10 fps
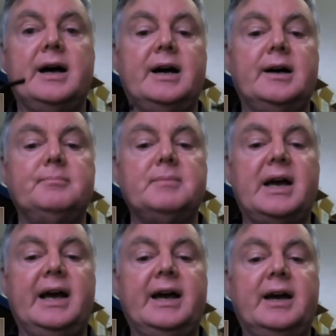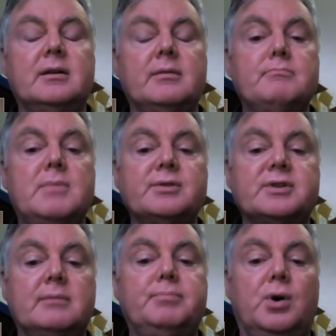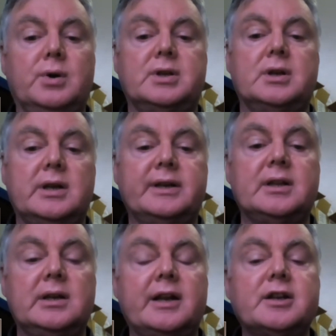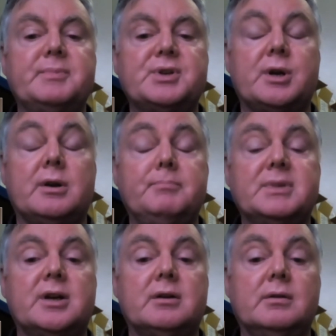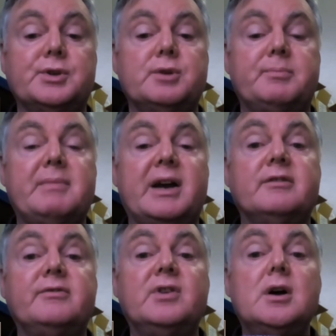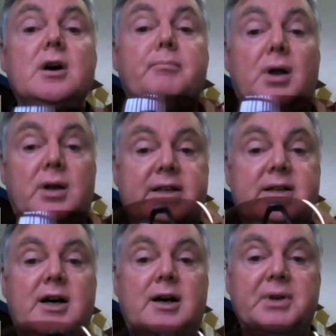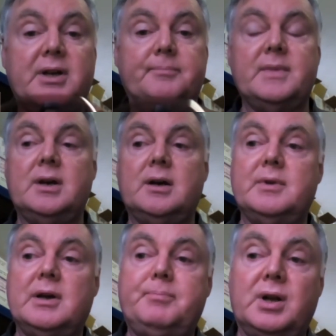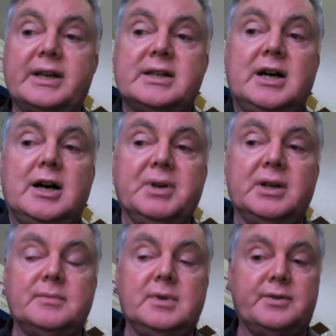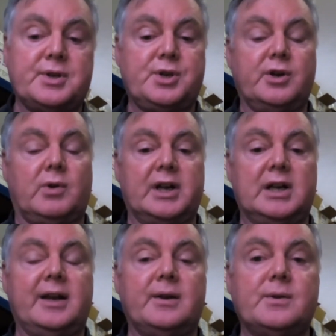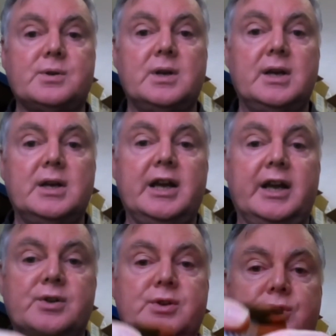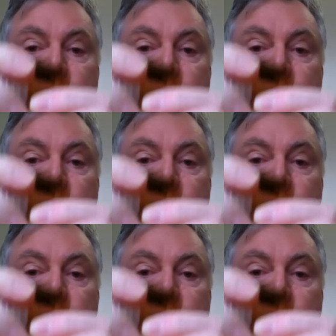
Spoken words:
And most importantly, the lens material should be made of polycarbonate. Now, polycarbonate, I'll just show you on a lens, is